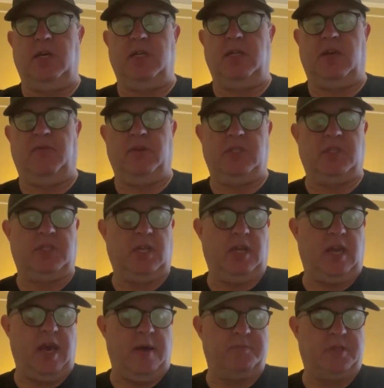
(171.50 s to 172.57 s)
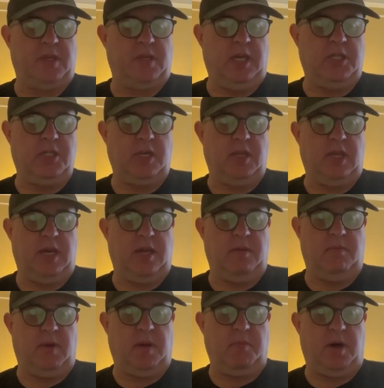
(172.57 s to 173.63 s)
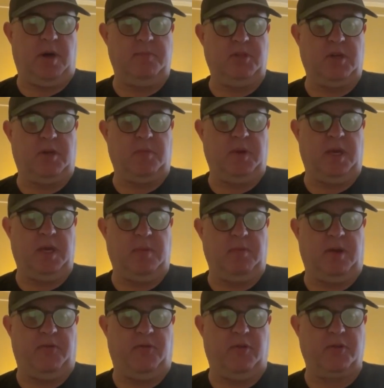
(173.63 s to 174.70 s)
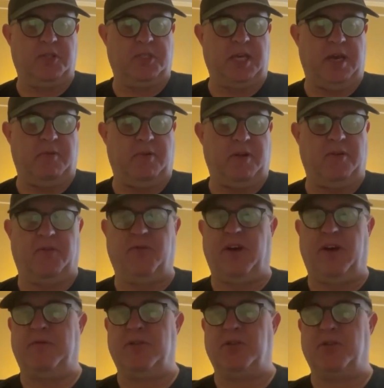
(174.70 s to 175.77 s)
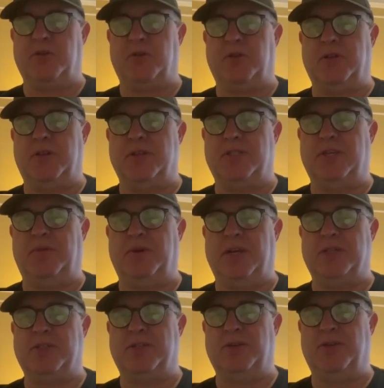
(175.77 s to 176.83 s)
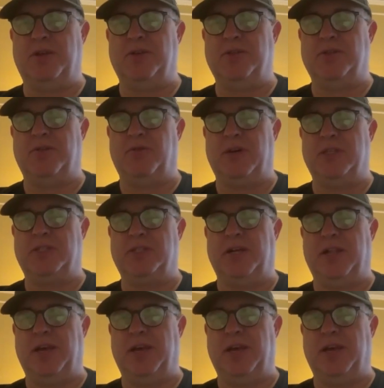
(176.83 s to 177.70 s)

to give you just encapsulation that my mom took me on my first set when I was five years old at the CBS studios in West LA.